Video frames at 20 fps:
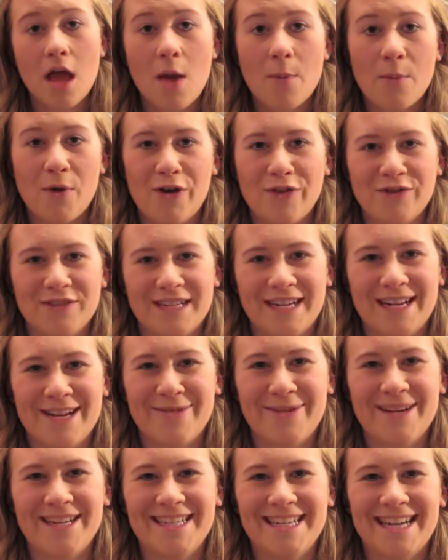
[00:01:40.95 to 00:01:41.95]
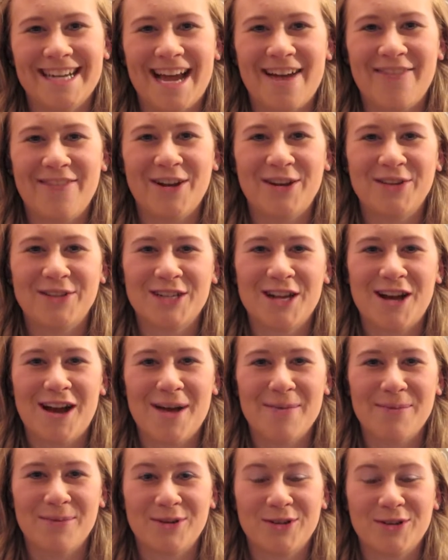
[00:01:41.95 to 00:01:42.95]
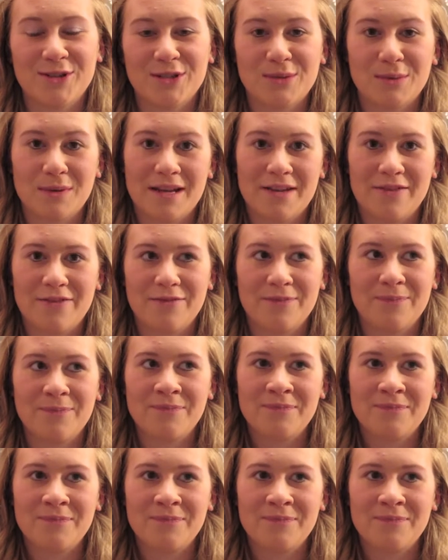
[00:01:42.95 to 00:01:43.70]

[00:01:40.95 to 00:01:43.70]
But obviously we didn't have a lot of time because we've